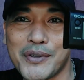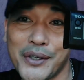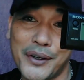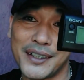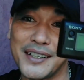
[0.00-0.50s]

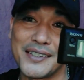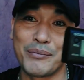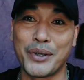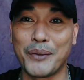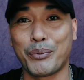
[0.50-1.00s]
so I guess
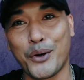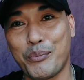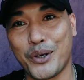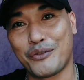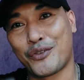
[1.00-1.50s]
it'd be
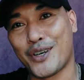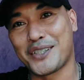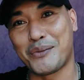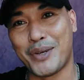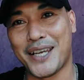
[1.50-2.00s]
appropriate for us
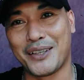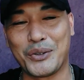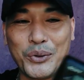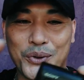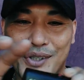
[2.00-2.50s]
to be
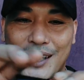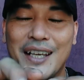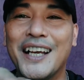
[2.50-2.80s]
outdoors.